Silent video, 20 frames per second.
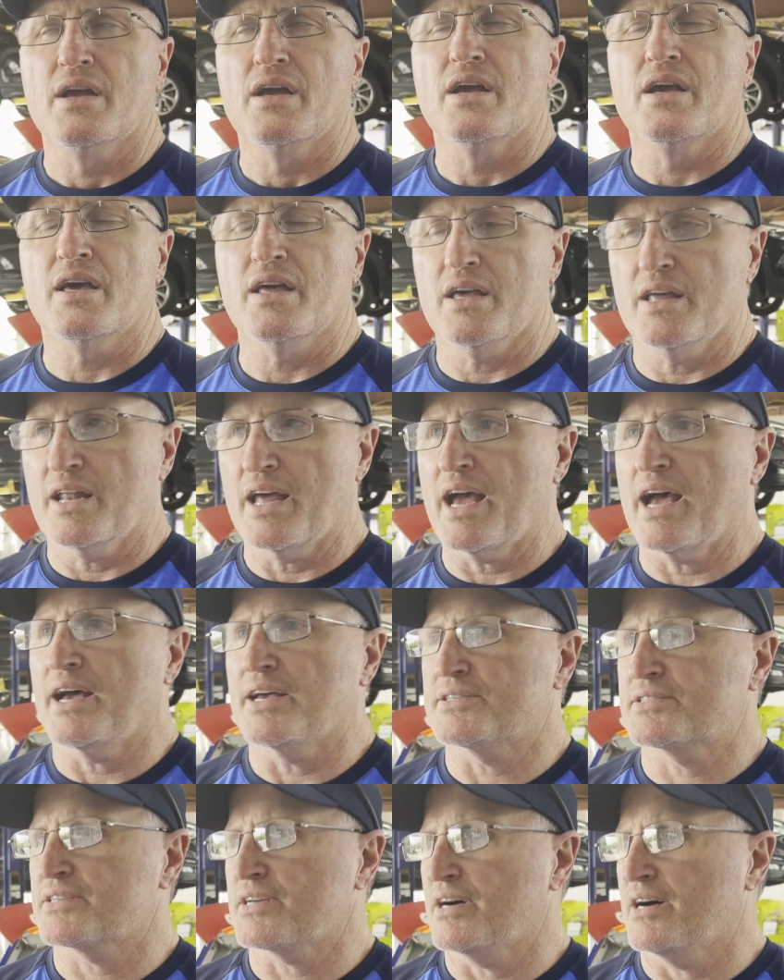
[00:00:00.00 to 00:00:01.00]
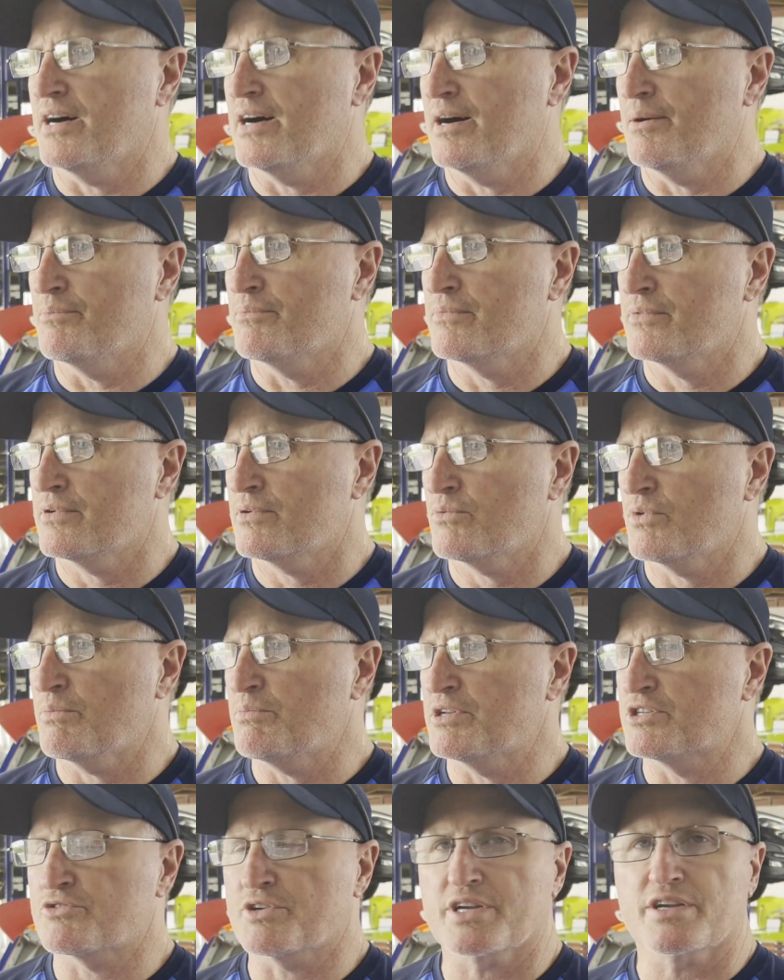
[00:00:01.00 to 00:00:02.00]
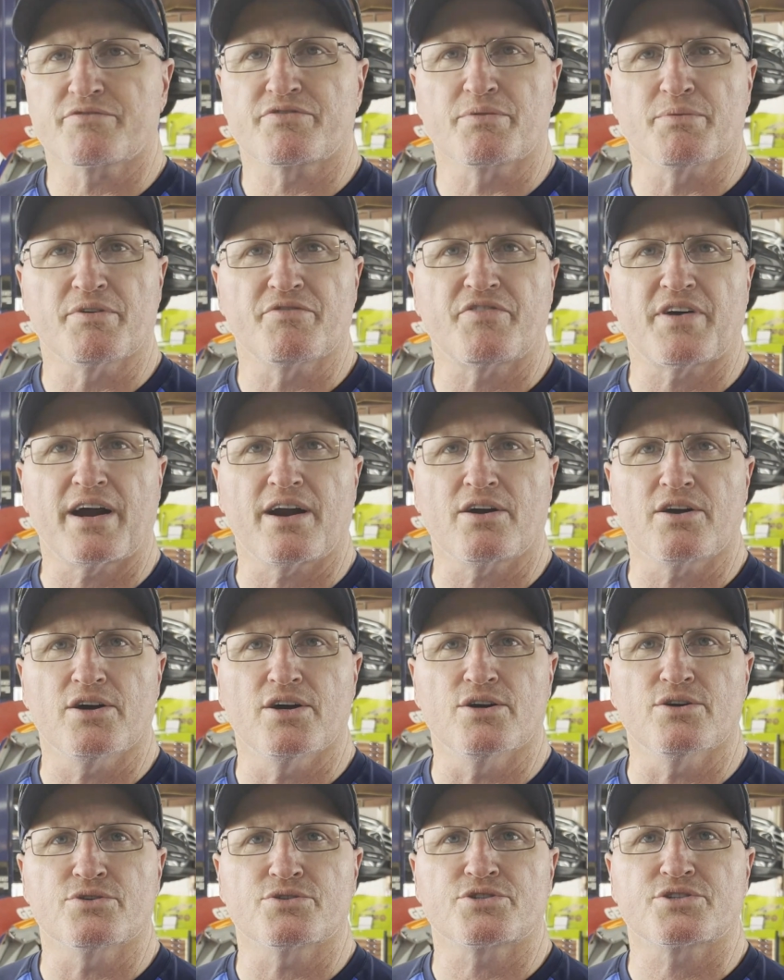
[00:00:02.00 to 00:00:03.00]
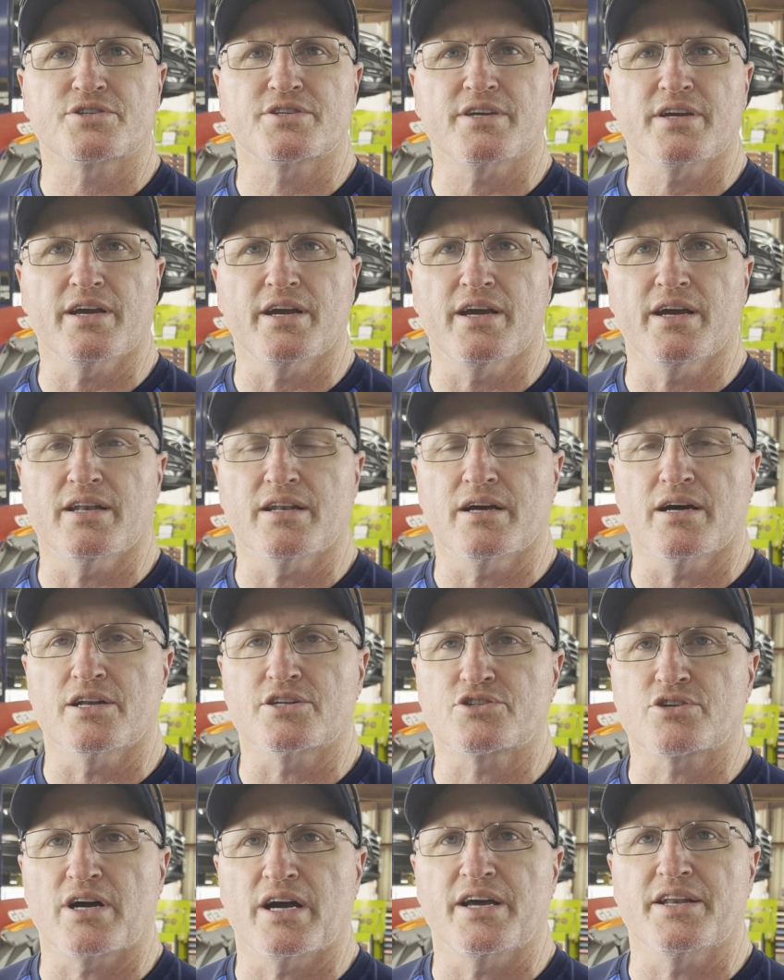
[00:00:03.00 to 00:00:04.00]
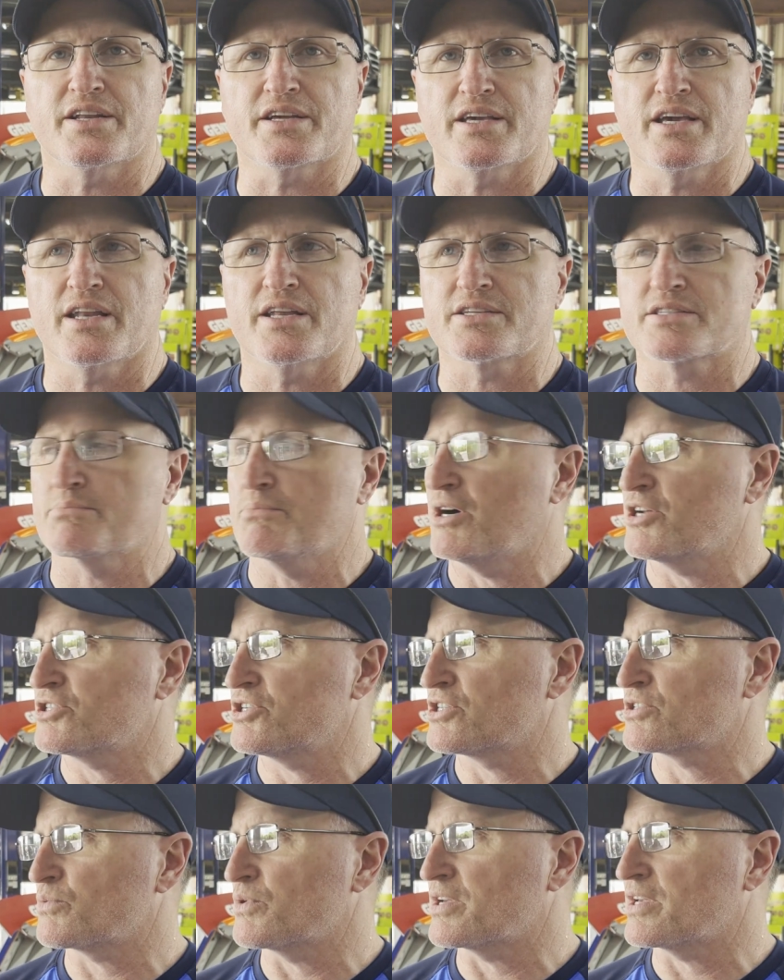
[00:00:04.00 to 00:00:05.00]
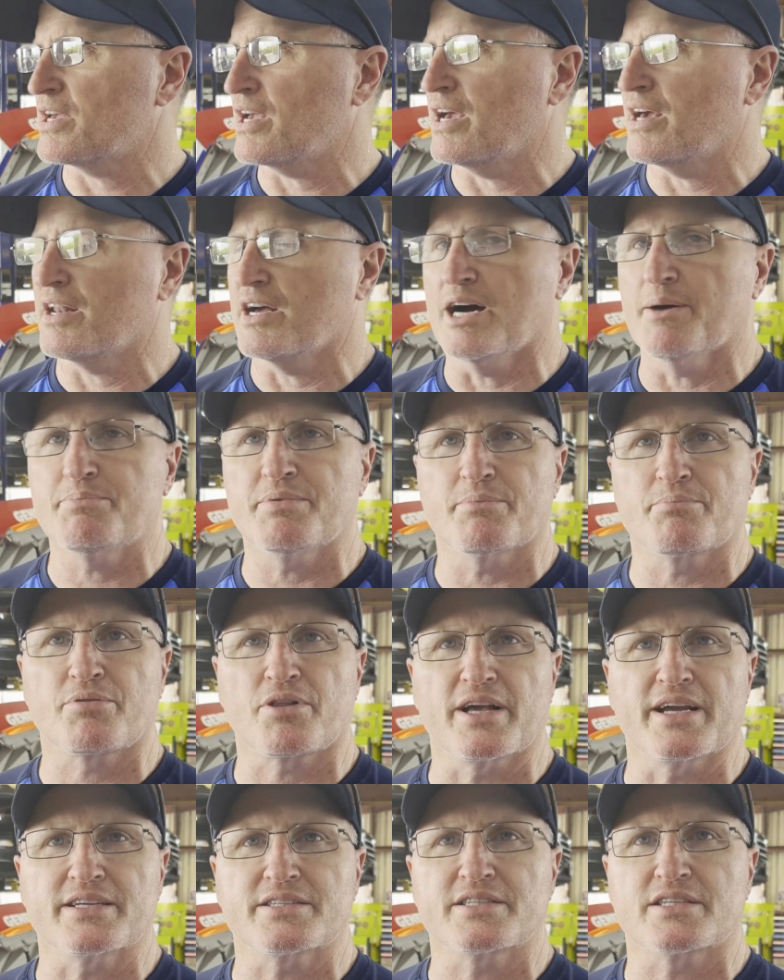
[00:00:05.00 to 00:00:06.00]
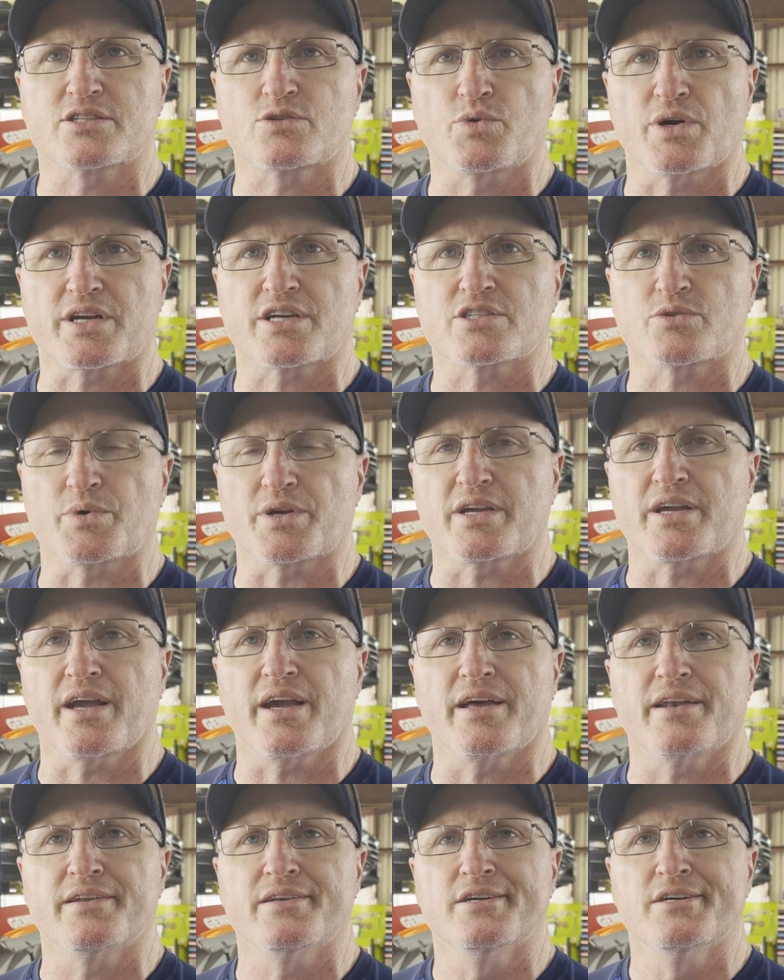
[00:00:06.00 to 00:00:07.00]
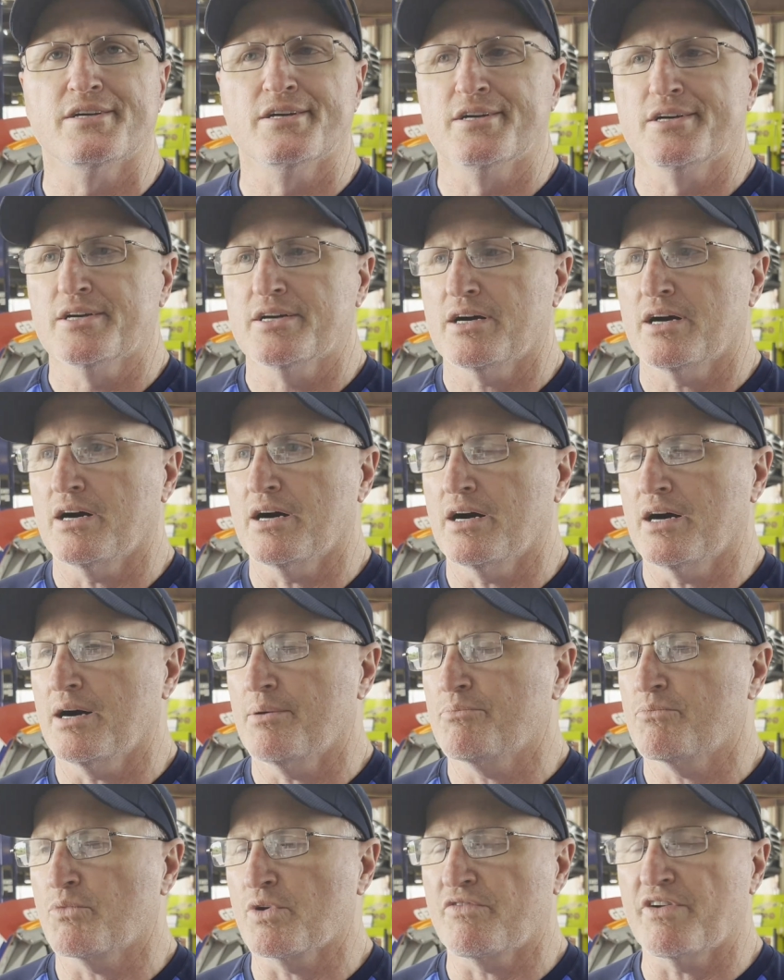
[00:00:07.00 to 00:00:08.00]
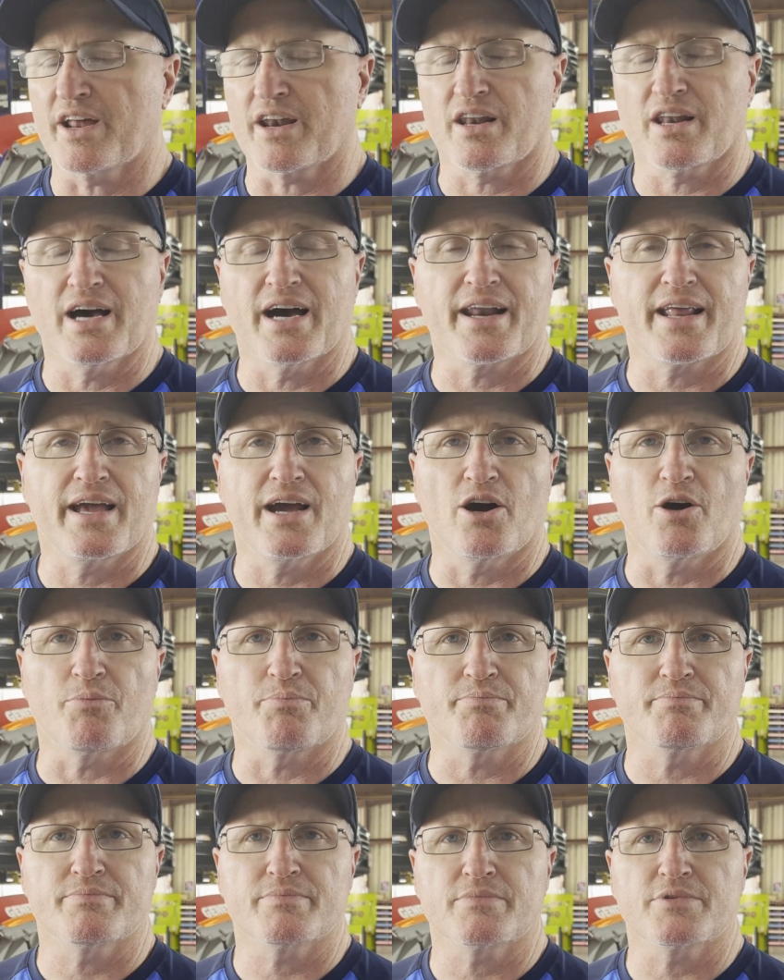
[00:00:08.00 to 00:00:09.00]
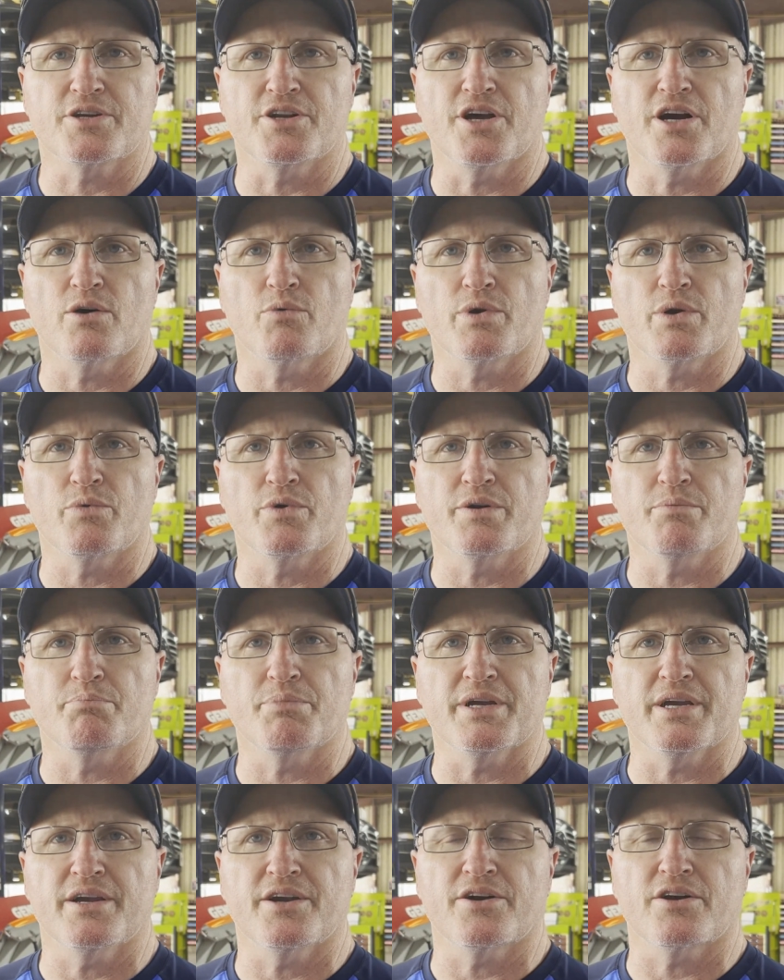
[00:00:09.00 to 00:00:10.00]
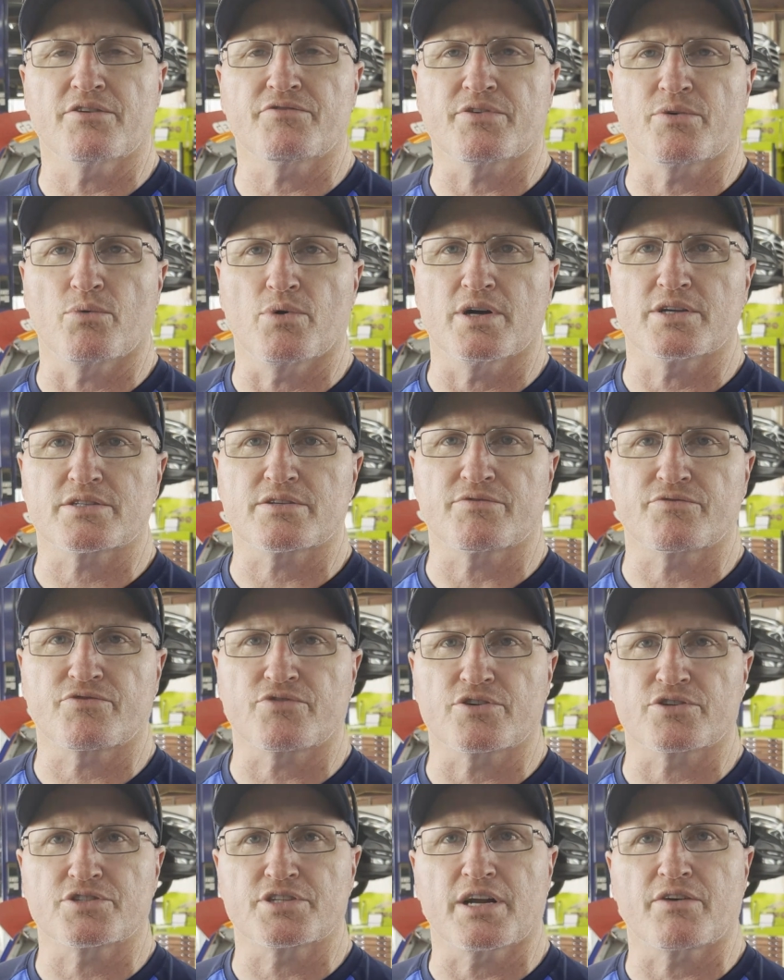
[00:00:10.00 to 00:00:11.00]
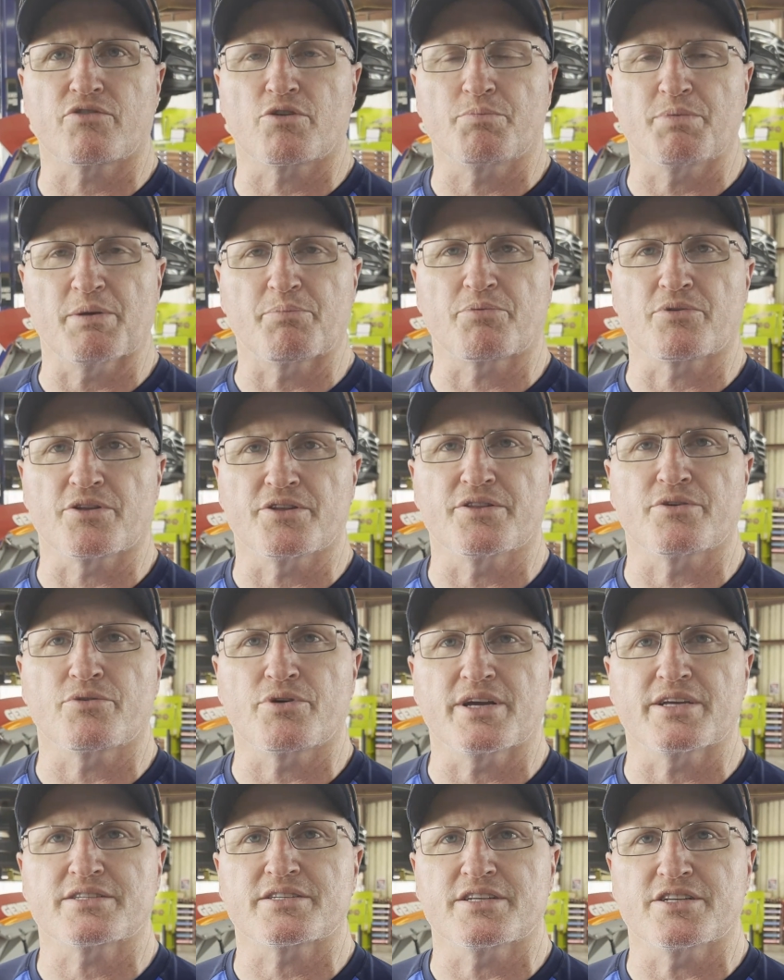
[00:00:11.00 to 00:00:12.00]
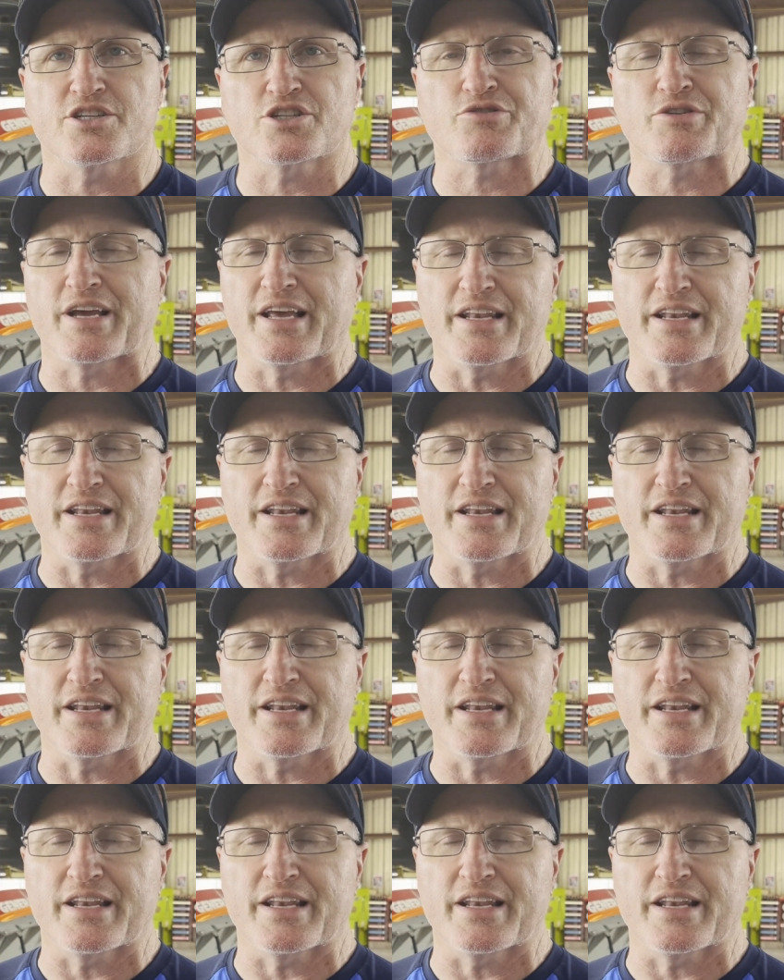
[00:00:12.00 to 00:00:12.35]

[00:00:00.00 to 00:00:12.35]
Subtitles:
It has. We've been drinking from a fire hose and trying to get as much as we can up in place as quick as we can. We've had a lot of help. You know, we wouldn't be here if it wasn't for several people in the race industry.